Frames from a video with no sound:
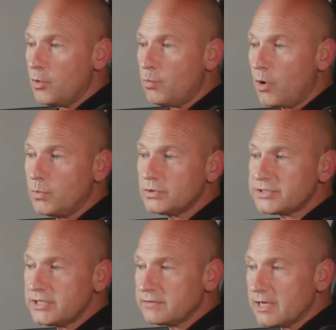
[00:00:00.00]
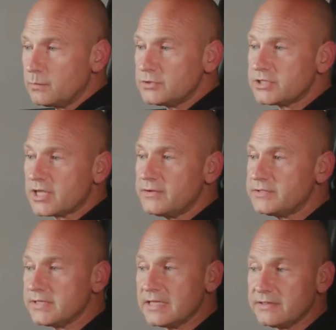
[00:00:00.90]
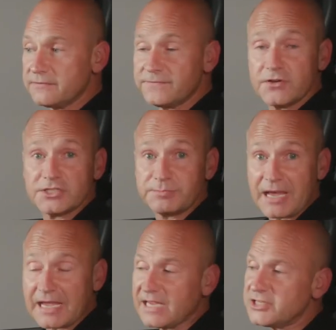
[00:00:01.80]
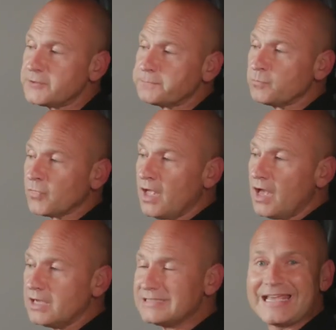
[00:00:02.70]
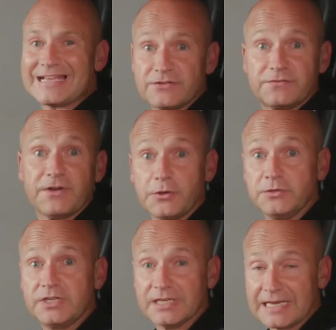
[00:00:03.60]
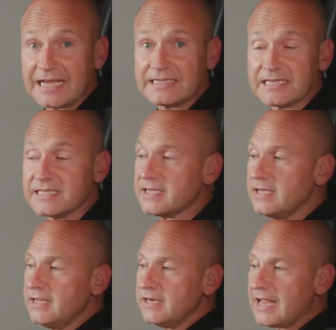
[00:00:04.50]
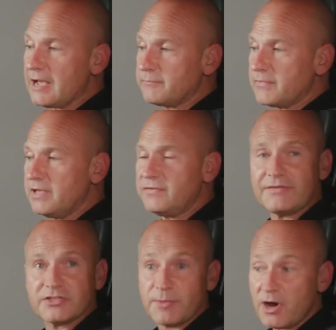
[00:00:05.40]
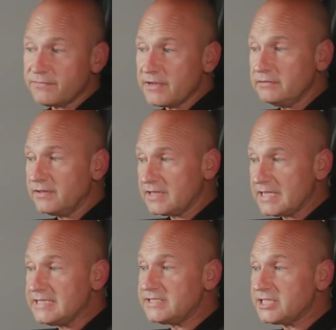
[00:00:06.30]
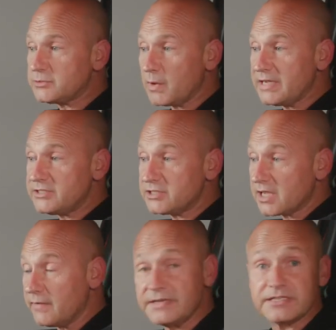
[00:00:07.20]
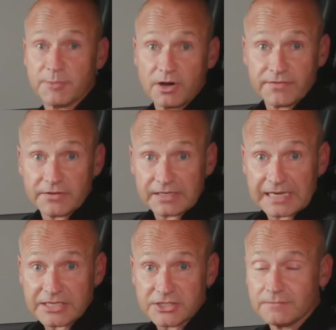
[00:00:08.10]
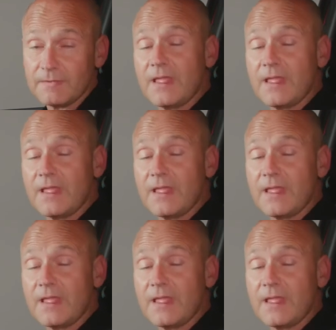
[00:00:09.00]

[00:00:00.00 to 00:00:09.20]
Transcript: What we'll do though, we'll just go to the first page and get a phone connected. Now, if you have a smartphone, the easiest way is just going into smartphone connection.